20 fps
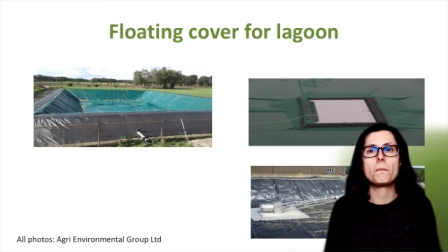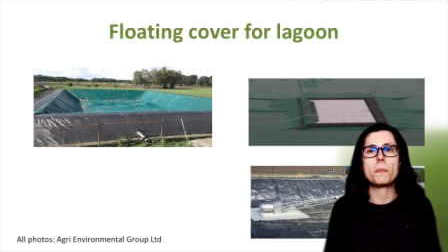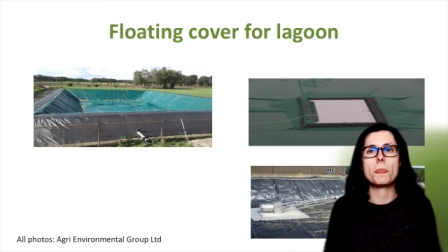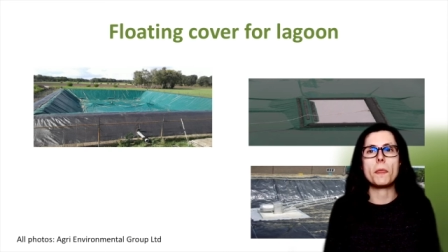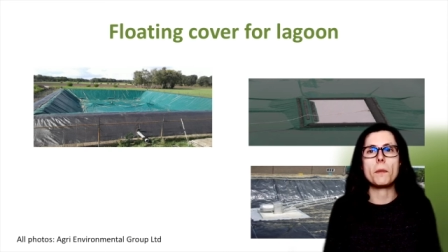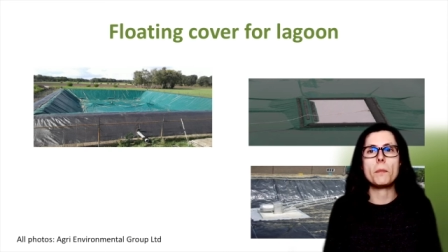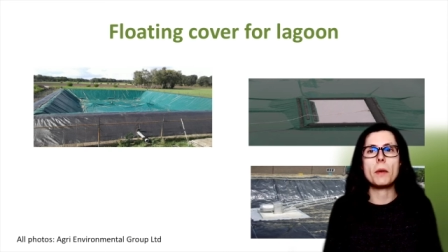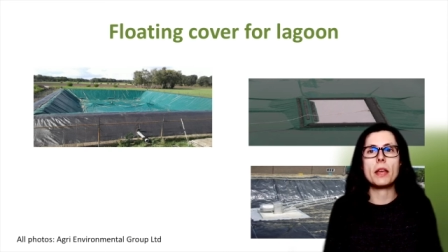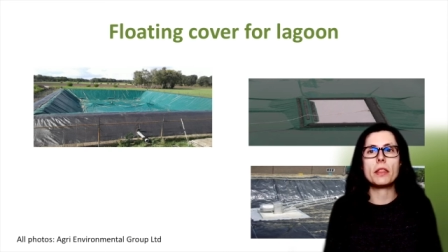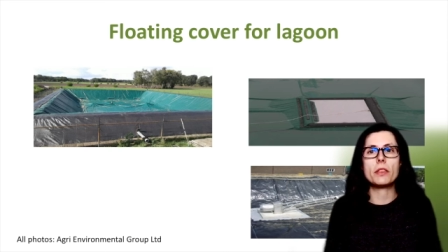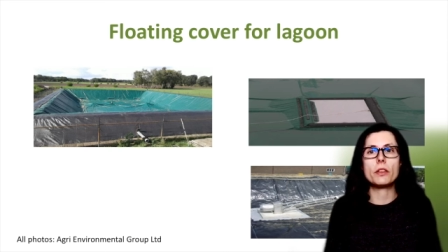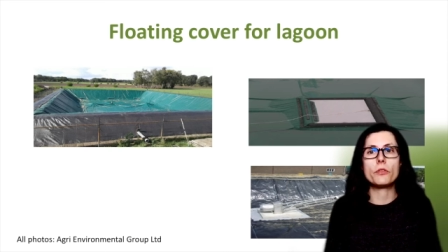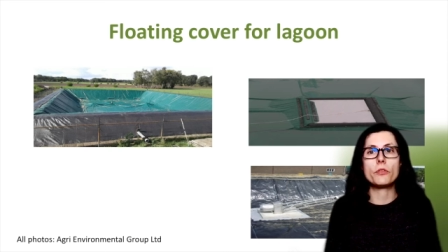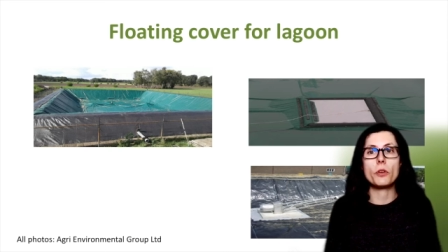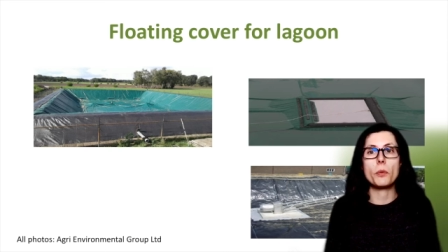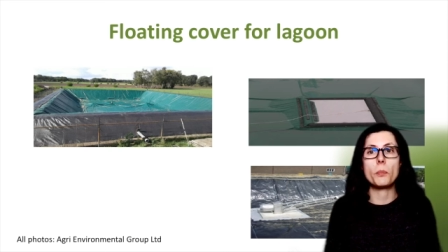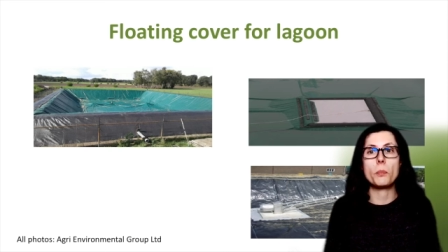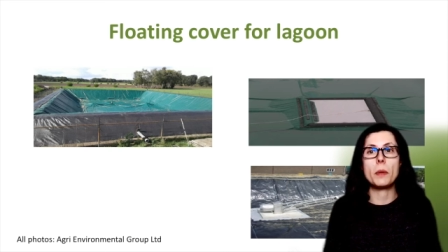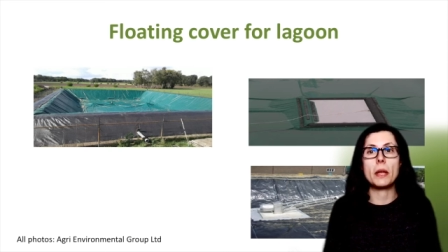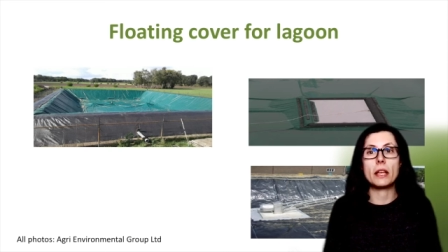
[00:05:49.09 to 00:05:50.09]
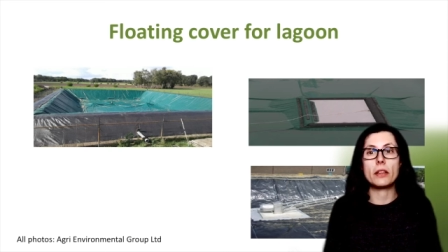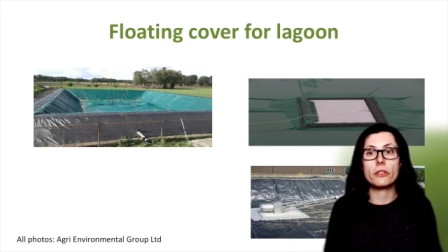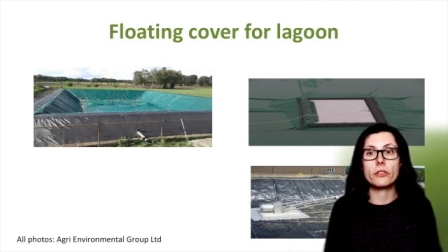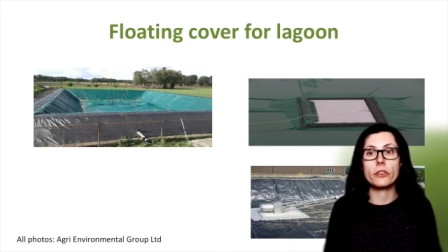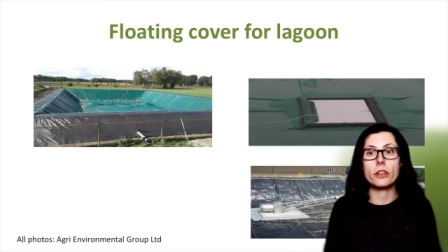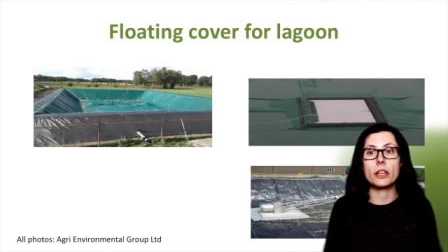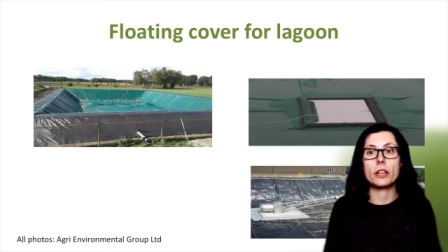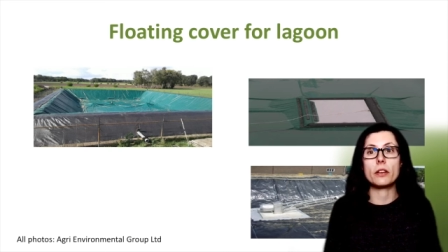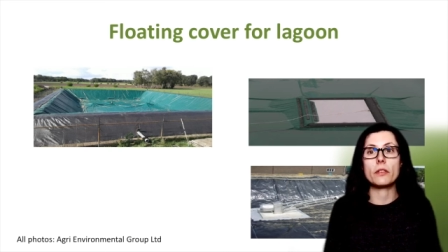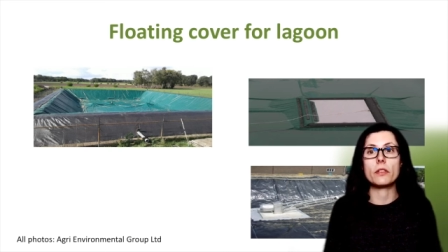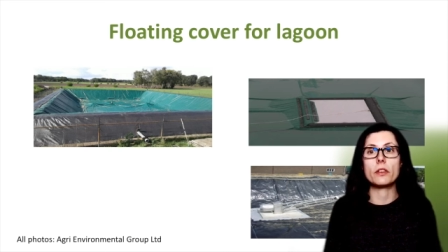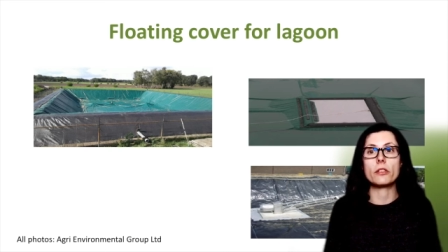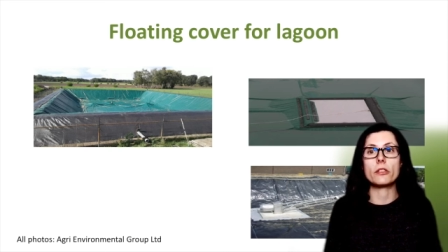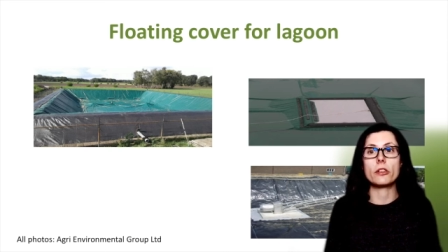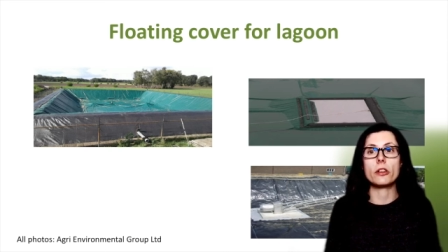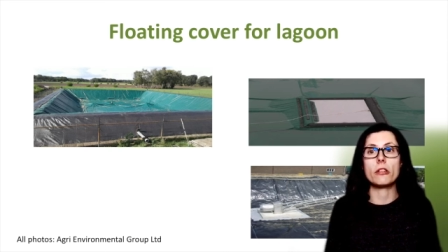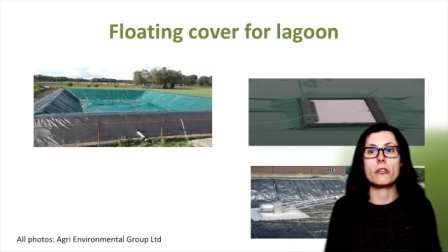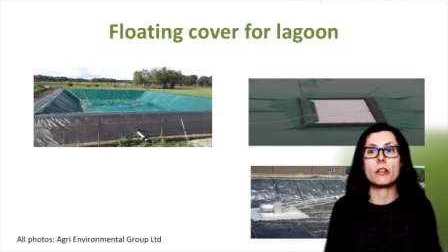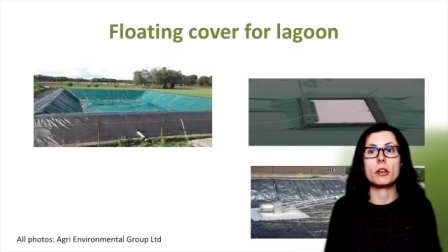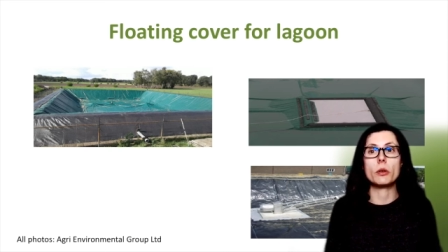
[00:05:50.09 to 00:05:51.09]
the method for mixing of the
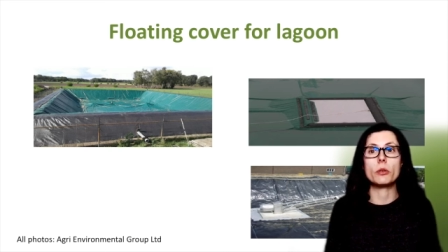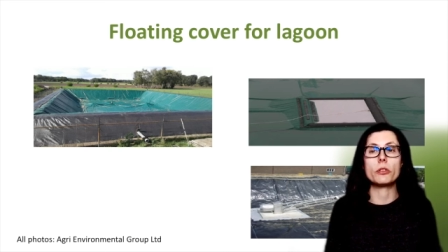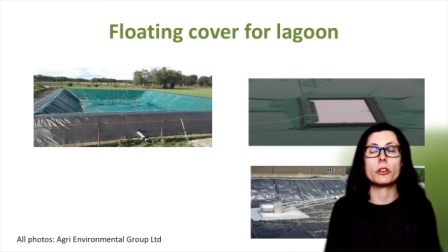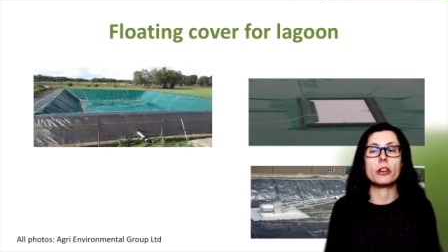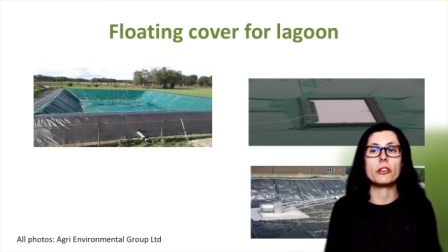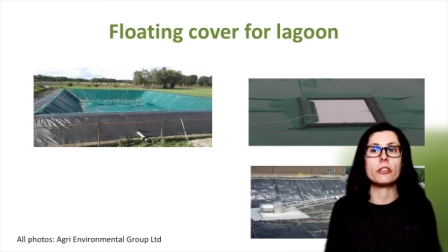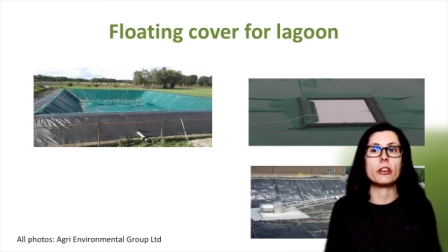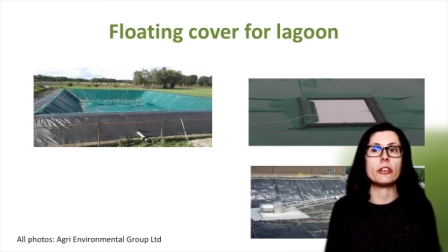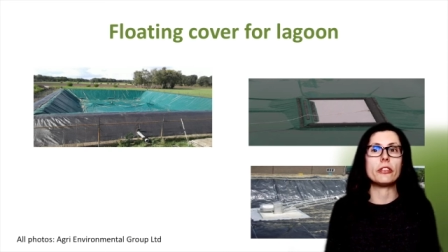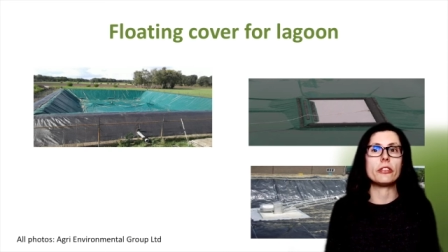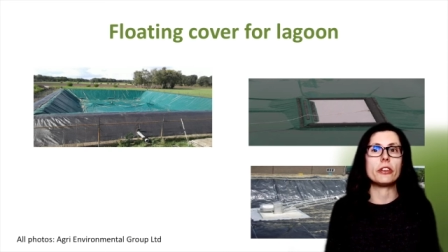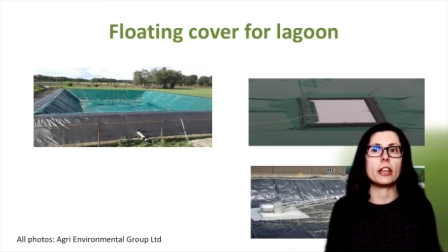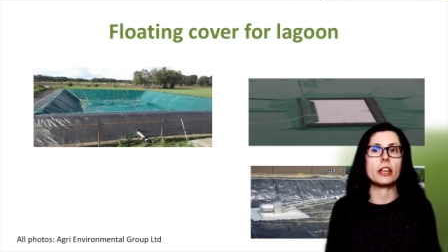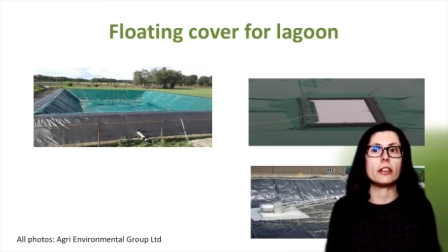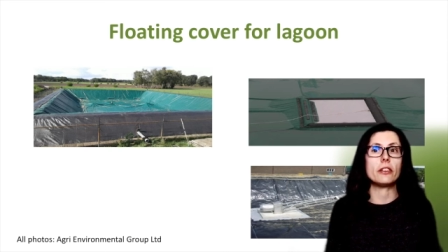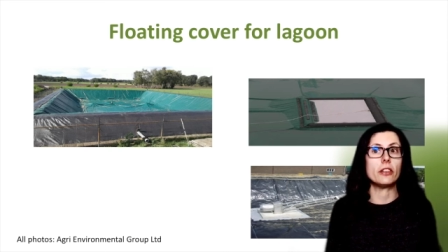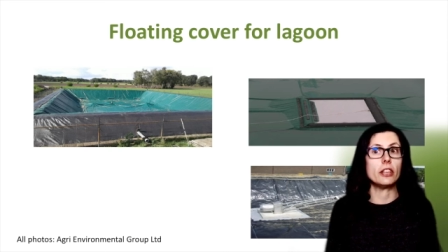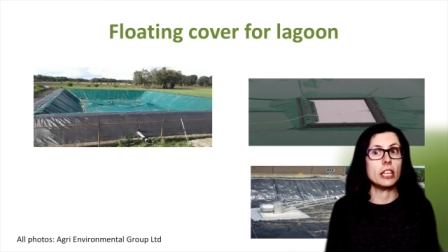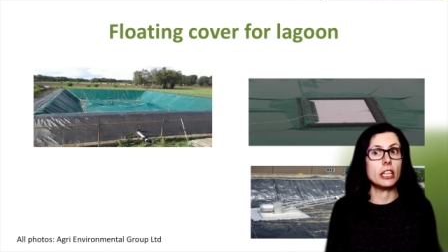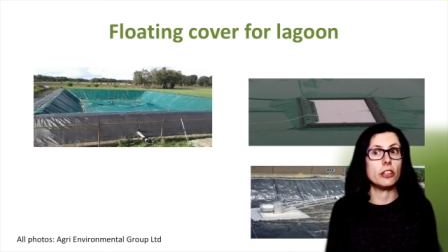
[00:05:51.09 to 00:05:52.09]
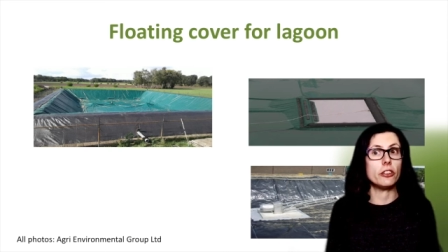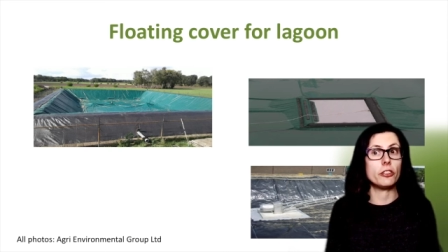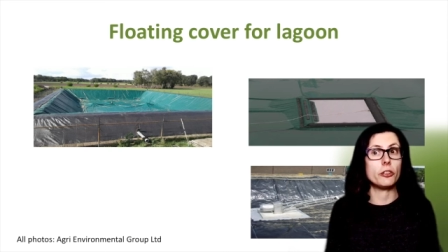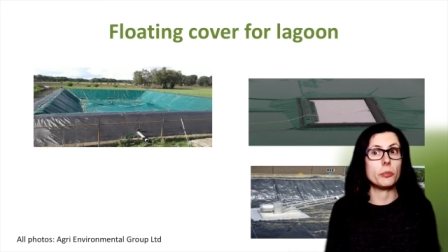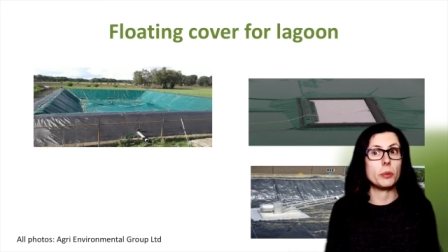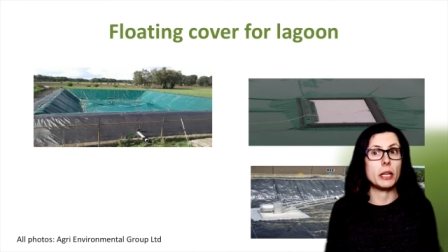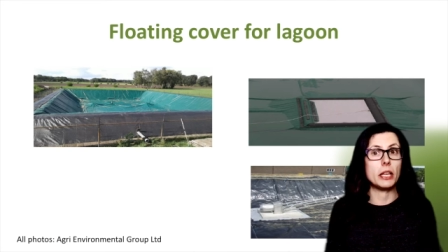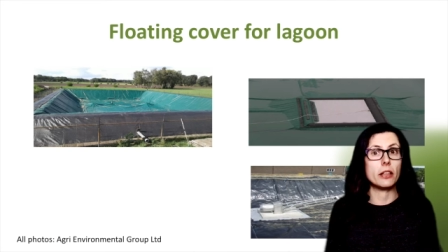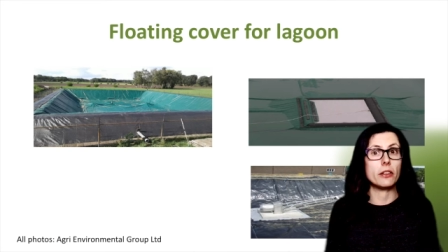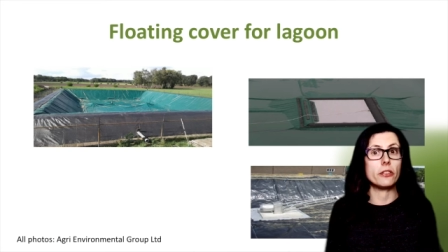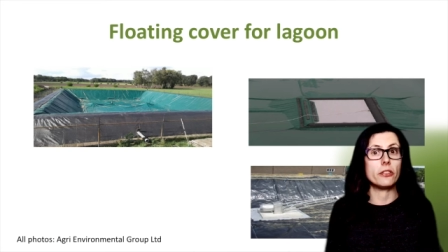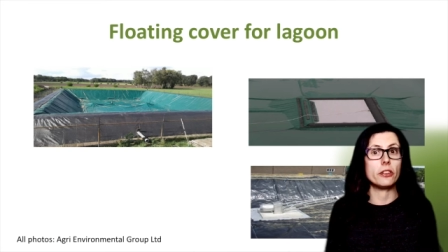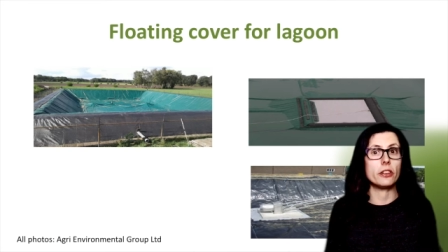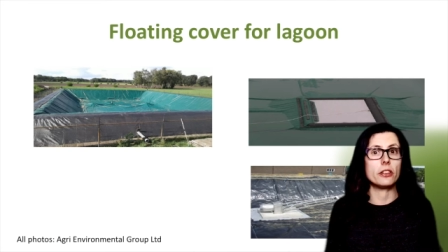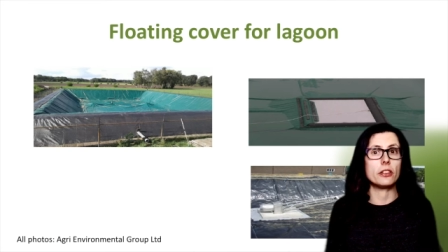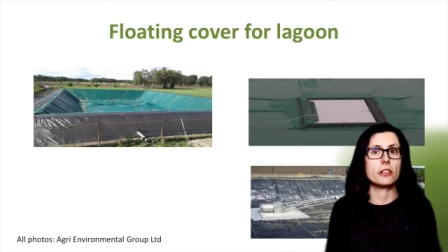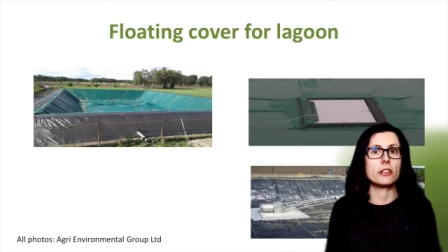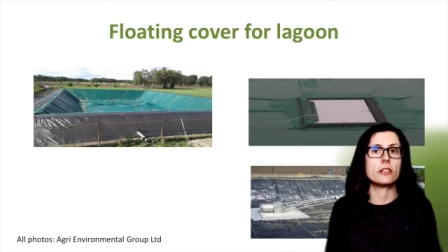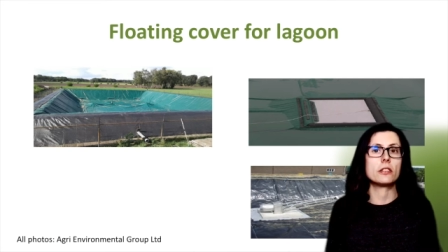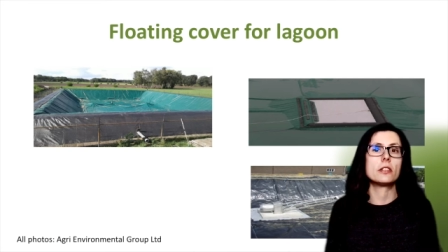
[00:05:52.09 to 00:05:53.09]
slurry or digestate needs to be
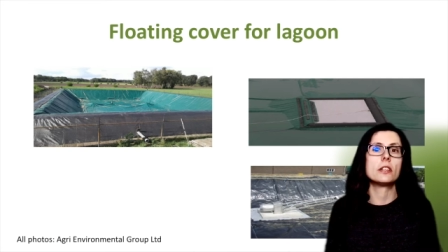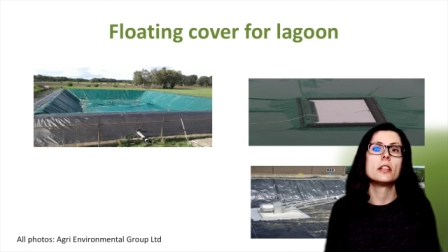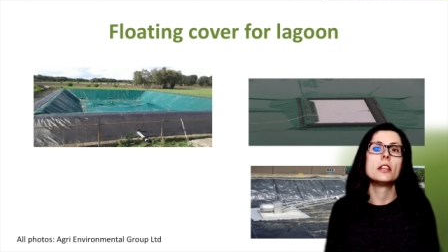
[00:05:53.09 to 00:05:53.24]
considered.